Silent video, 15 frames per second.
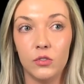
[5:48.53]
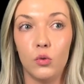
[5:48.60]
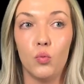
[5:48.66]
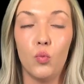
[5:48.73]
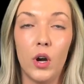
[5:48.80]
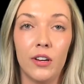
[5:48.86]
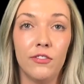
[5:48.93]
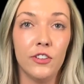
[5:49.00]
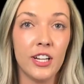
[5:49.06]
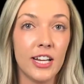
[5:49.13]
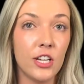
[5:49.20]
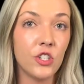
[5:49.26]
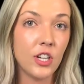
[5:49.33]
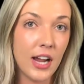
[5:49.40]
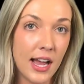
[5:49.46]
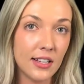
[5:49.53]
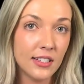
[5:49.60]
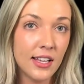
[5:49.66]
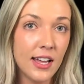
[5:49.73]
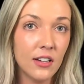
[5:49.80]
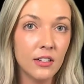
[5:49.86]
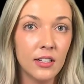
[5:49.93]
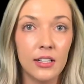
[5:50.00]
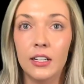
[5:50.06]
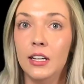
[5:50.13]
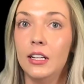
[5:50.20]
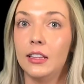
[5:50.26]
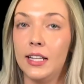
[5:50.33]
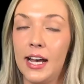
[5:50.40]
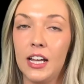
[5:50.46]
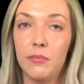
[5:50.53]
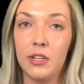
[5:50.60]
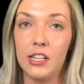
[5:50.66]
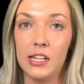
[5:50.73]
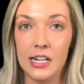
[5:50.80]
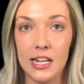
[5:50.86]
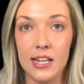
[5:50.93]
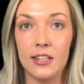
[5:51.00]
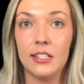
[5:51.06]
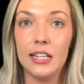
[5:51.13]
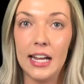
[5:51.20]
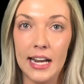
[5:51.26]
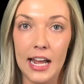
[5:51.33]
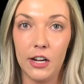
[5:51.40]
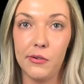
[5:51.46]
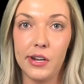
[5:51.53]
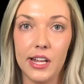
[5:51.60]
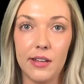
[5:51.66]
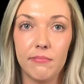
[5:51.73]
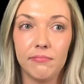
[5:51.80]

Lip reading: one for each asset, liability, and equity.